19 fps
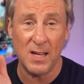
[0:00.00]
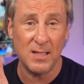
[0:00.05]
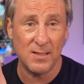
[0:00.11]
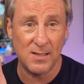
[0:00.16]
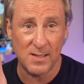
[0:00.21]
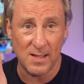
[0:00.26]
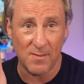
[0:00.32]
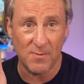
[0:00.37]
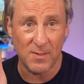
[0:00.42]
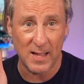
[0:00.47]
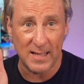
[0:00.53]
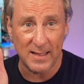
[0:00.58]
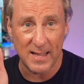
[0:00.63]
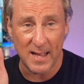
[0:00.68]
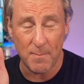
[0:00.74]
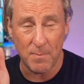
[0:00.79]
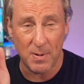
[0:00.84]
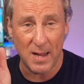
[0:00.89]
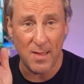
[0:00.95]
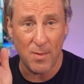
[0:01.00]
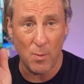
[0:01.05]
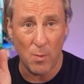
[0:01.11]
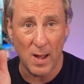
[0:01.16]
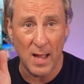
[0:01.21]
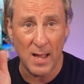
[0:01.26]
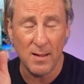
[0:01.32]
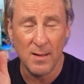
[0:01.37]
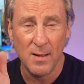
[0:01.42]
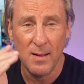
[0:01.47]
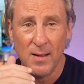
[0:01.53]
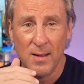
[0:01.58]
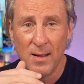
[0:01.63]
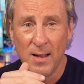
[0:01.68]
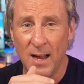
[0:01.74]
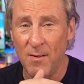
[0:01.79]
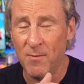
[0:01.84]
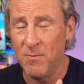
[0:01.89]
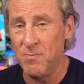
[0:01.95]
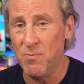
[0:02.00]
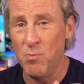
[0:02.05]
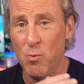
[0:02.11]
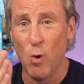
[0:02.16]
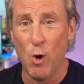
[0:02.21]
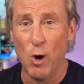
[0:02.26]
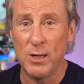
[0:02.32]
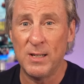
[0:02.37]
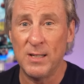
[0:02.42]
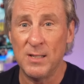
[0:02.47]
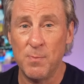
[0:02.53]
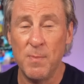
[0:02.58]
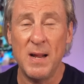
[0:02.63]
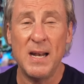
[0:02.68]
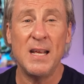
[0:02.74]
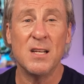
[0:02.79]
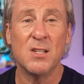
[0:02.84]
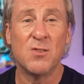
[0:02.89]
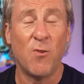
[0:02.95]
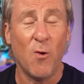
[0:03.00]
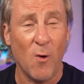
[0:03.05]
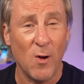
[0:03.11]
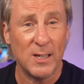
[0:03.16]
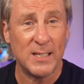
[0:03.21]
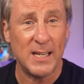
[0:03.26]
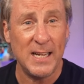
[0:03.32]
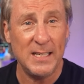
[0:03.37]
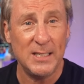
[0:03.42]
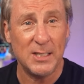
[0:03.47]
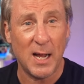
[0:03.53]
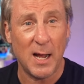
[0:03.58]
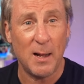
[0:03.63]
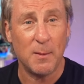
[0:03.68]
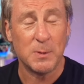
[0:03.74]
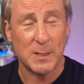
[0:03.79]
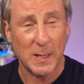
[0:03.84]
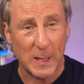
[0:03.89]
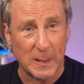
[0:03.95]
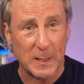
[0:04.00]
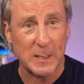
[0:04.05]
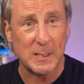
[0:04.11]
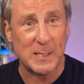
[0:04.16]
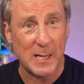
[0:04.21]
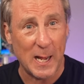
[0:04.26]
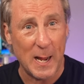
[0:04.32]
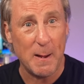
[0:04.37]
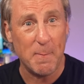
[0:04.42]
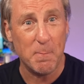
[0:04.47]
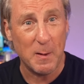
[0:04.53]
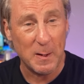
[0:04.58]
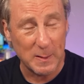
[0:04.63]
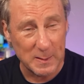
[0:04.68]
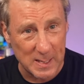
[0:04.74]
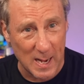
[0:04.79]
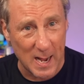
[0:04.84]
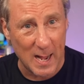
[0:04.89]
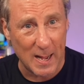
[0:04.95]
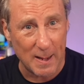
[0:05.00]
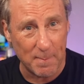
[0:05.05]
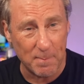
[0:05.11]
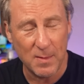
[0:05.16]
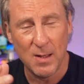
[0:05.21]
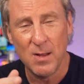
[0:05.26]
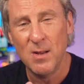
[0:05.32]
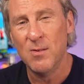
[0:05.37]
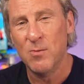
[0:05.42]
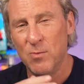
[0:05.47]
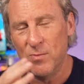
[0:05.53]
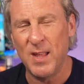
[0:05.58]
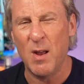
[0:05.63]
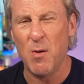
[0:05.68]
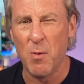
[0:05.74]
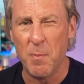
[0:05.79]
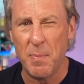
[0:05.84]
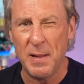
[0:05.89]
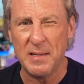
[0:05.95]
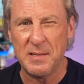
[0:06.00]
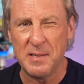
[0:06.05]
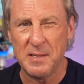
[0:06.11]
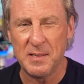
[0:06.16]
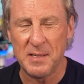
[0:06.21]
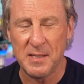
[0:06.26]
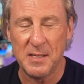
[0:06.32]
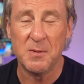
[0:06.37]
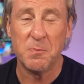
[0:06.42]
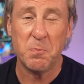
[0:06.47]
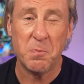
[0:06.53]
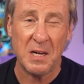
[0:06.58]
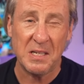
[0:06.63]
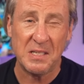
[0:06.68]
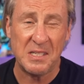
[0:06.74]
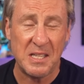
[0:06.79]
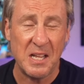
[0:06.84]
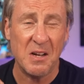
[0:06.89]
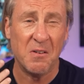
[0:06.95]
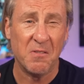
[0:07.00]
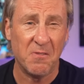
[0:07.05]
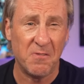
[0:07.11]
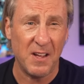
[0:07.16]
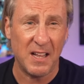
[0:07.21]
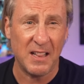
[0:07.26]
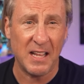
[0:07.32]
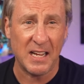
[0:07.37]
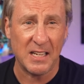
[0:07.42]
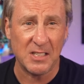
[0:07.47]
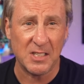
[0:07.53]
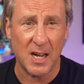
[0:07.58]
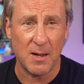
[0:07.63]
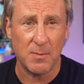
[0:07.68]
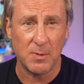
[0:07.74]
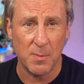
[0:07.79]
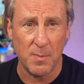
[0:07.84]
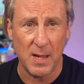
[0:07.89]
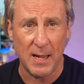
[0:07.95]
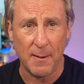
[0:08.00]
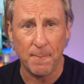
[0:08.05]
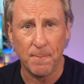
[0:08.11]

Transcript: I've done stuff like that, by the way. I've worked as many as 14 jobs at the same time. They were businesses, but still felt like a job to